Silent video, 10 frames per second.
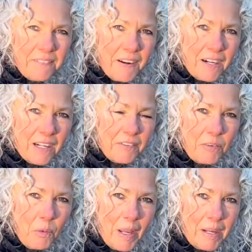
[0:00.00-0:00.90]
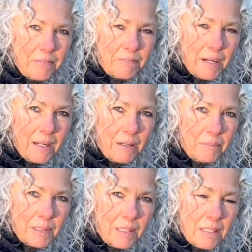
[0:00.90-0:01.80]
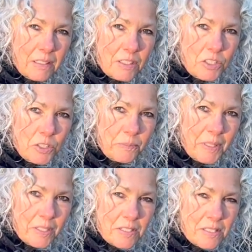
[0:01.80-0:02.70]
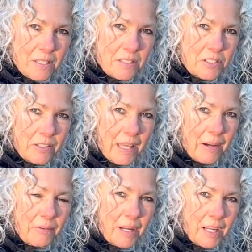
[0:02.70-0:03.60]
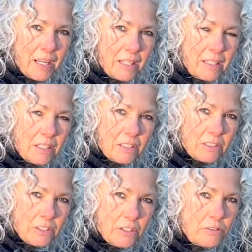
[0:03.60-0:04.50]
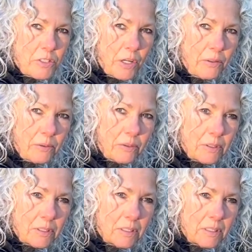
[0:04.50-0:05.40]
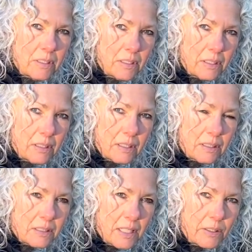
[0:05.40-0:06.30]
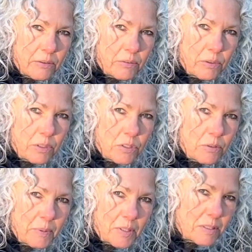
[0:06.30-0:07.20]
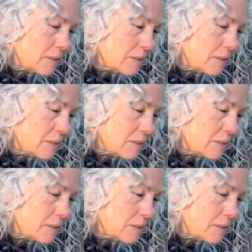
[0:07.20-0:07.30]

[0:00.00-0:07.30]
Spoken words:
far enough away from the tubers so that way you don't dig through the tubers.